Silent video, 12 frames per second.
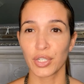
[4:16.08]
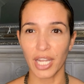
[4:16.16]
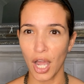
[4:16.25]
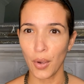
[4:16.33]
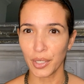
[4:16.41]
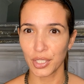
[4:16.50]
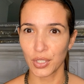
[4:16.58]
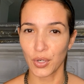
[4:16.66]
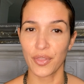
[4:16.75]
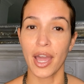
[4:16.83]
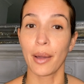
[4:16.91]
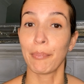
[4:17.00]
now we know
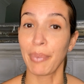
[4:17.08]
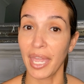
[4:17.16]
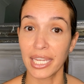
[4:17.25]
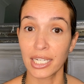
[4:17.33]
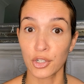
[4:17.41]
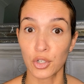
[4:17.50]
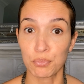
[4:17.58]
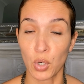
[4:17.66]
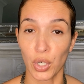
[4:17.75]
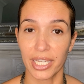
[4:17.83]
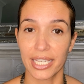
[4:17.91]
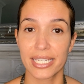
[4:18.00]
that paying our
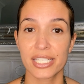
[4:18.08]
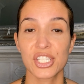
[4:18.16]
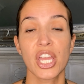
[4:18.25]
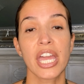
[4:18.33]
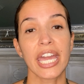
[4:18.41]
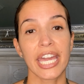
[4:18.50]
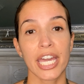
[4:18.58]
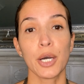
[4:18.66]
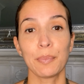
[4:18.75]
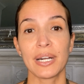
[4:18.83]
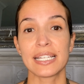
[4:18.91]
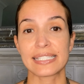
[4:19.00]
mortgage help
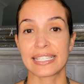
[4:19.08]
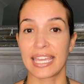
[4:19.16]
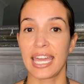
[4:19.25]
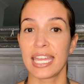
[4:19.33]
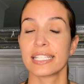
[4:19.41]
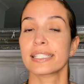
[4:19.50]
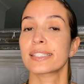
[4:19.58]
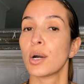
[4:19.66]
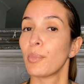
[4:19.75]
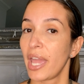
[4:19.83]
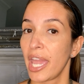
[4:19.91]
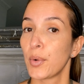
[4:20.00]
us get some
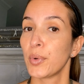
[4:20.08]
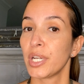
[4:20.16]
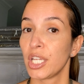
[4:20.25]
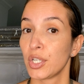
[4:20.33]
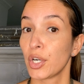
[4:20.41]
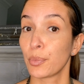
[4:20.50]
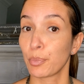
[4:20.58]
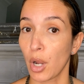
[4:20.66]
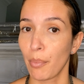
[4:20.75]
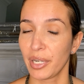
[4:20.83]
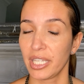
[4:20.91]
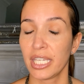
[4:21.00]
equity in our
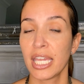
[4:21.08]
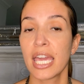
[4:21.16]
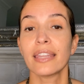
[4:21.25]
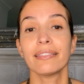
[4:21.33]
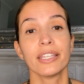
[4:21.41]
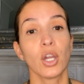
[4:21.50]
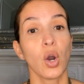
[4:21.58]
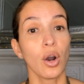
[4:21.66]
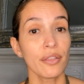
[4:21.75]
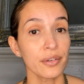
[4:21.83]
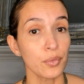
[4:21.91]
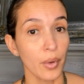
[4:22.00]
property. The
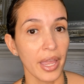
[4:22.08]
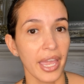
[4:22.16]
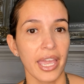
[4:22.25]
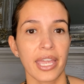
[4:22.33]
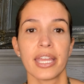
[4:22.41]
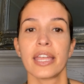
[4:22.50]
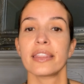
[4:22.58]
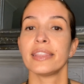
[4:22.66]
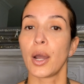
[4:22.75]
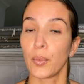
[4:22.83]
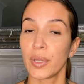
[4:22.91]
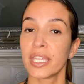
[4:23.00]
other way
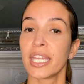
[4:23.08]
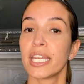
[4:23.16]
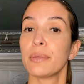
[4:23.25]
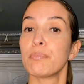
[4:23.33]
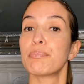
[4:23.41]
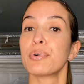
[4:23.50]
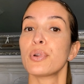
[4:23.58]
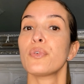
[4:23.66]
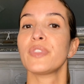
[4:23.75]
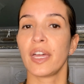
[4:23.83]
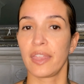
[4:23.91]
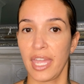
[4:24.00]
that we can improve
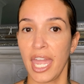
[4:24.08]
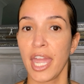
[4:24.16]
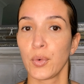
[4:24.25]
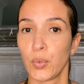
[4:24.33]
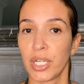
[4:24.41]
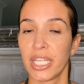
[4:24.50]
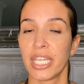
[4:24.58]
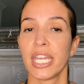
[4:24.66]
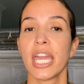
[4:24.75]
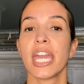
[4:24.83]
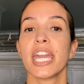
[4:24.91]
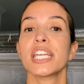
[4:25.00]
that equity
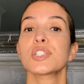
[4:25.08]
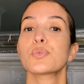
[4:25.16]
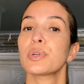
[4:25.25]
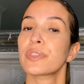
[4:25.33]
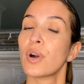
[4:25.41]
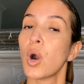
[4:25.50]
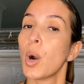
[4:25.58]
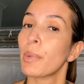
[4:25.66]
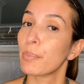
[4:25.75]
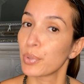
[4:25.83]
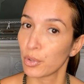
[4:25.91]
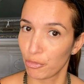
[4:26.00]
is with home
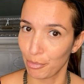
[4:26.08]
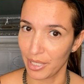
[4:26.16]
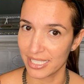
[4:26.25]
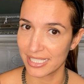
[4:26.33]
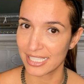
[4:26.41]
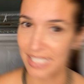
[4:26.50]
improvements.